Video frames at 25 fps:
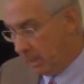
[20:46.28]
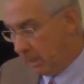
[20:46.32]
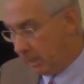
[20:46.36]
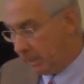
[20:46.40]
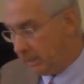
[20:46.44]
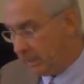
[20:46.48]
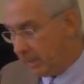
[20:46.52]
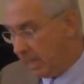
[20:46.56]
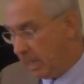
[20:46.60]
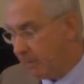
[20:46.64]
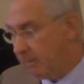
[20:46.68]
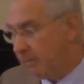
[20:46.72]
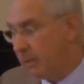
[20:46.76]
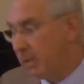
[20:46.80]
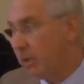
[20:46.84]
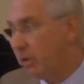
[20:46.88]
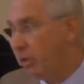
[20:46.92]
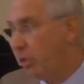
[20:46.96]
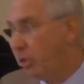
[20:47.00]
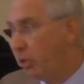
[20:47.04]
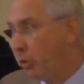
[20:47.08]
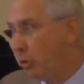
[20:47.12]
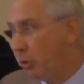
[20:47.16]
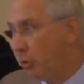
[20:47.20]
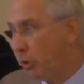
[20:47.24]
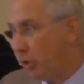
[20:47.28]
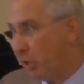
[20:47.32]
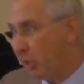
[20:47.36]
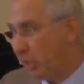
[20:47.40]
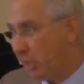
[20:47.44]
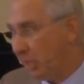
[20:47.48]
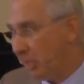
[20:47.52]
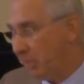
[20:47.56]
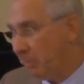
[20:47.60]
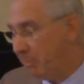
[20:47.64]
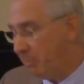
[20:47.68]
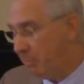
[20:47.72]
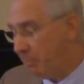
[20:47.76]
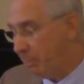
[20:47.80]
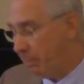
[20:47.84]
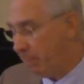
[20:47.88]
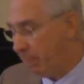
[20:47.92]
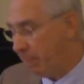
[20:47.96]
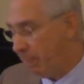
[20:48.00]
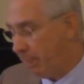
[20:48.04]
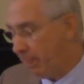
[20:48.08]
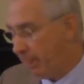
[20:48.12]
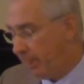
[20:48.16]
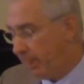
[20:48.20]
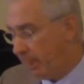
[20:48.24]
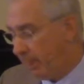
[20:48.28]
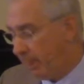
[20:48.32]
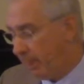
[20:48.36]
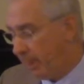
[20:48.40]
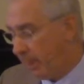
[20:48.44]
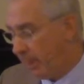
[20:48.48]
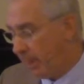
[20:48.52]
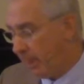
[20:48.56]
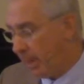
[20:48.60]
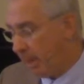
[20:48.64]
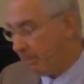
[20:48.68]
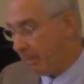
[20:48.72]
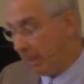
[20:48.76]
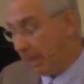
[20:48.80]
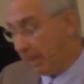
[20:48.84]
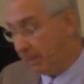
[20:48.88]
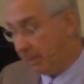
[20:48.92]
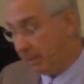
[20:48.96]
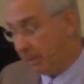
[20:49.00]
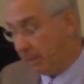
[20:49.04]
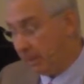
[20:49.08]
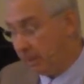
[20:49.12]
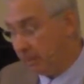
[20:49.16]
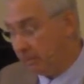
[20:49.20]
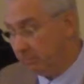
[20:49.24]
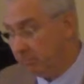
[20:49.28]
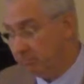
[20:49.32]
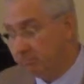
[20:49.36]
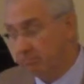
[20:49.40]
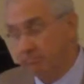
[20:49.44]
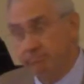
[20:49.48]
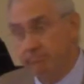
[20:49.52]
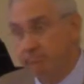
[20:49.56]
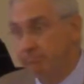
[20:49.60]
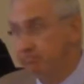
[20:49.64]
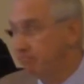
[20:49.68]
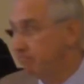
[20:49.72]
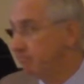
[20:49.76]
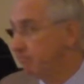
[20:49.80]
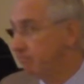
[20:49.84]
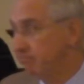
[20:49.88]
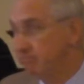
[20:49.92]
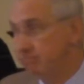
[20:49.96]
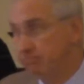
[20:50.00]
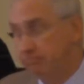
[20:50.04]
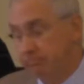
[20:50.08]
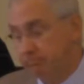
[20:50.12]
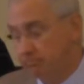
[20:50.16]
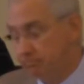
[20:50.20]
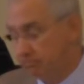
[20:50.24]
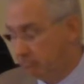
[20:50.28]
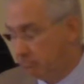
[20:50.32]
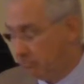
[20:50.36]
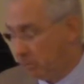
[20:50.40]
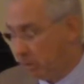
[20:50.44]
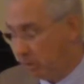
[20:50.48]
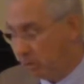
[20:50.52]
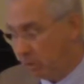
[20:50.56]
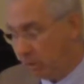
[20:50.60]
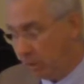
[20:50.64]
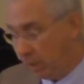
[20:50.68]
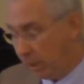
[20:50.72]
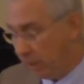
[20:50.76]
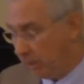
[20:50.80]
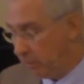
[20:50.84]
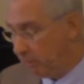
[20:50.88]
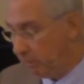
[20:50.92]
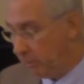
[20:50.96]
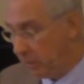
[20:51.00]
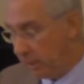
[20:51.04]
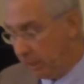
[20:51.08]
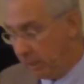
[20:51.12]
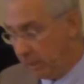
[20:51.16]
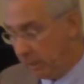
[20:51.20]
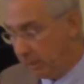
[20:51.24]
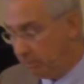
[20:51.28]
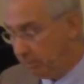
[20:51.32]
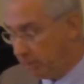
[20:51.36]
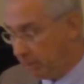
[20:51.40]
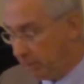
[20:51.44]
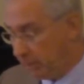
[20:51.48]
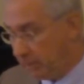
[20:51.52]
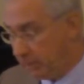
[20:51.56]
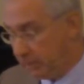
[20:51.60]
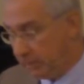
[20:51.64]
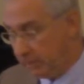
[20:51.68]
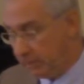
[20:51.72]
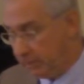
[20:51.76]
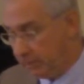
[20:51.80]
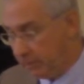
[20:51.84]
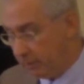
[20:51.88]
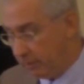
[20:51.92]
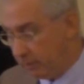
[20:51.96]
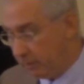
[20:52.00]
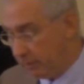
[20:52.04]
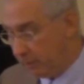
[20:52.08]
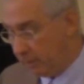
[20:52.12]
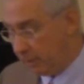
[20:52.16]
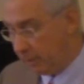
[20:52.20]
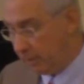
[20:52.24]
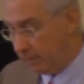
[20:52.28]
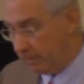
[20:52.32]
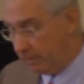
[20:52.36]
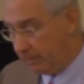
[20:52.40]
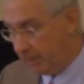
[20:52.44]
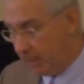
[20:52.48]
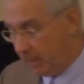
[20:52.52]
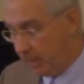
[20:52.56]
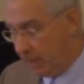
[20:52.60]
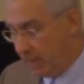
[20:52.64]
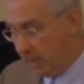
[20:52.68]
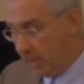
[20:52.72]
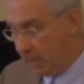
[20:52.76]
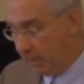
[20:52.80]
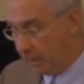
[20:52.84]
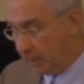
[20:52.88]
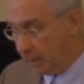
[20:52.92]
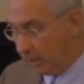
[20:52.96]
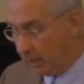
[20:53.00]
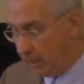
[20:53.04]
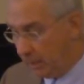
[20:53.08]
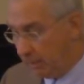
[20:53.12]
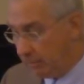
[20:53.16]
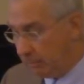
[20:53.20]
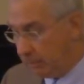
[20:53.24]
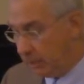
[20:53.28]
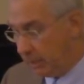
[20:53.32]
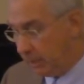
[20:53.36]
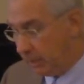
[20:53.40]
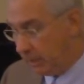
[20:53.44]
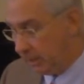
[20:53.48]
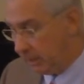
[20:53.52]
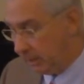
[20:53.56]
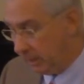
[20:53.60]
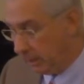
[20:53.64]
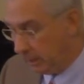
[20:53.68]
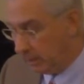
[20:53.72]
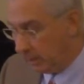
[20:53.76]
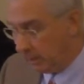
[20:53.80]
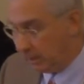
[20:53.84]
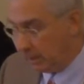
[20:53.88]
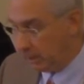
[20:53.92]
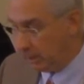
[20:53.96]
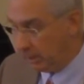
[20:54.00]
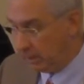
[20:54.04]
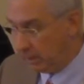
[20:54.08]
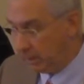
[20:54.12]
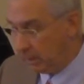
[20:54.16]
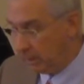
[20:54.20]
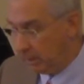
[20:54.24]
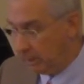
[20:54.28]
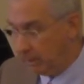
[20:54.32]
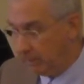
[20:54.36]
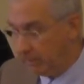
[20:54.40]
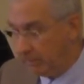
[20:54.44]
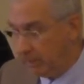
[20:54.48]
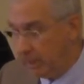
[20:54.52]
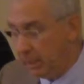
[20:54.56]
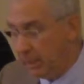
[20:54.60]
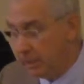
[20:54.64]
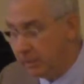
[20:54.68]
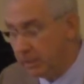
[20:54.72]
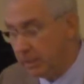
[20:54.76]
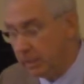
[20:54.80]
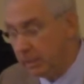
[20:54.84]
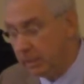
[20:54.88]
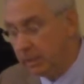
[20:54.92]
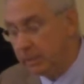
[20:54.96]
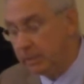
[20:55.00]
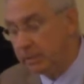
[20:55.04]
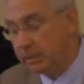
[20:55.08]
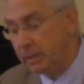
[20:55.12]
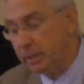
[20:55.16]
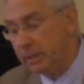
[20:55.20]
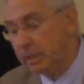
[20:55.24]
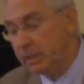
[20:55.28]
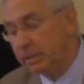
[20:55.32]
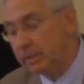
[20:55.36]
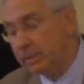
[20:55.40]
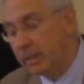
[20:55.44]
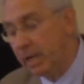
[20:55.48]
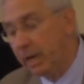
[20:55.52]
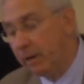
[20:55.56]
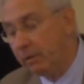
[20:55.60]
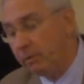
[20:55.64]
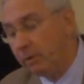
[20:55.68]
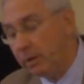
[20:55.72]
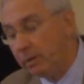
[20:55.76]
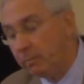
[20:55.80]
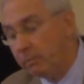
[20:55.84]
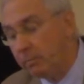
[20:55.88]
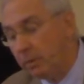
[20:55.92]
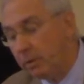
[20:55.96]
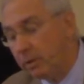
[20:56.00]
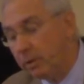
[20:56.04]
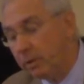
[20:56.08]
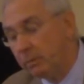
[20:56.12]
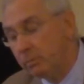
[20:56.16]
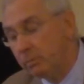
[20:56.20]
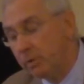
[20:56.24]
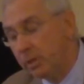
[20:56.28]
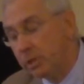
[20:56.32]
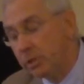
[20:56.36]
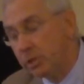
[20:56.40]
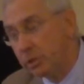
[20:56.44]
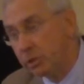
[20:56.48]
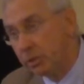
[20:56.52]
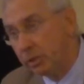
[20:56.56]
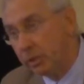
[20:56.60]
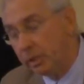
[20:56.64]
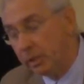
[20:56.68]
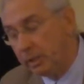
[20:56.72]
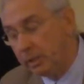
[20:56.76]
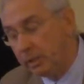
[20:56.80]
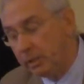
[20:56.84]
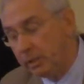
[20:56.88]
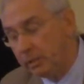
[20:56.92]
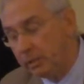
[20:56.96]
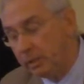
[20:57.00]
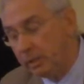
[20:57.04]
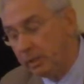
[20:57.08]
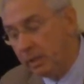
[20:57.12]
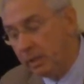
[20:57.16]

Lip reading: Is having authority a bad thing? Mm-mm. God created places of authority. The temptation is to desire it more than we should,